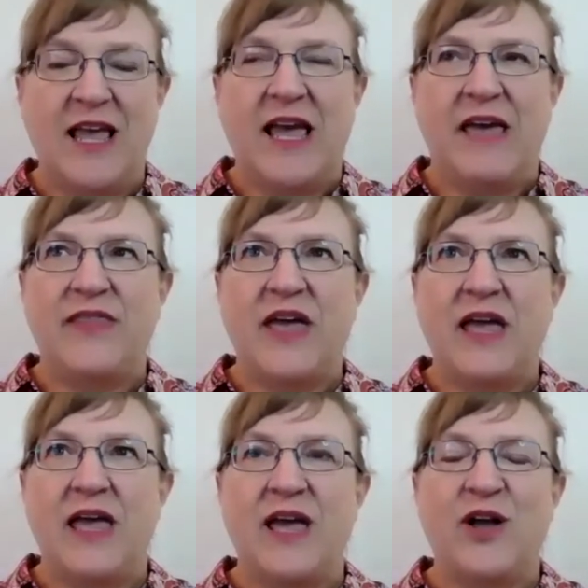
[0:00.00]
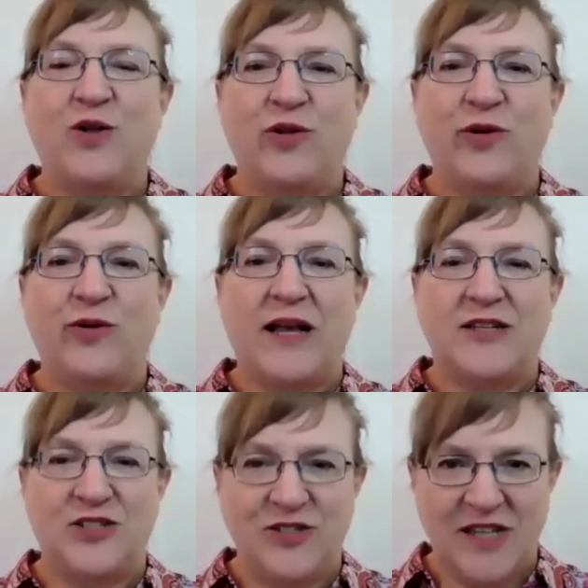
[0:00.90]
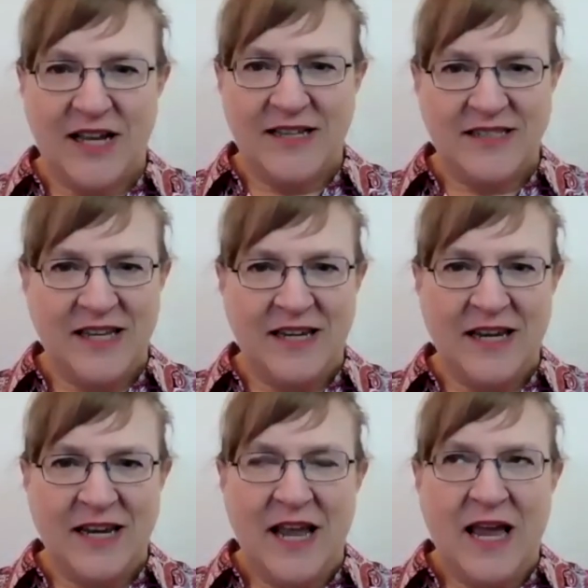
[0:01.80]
and they include exercising.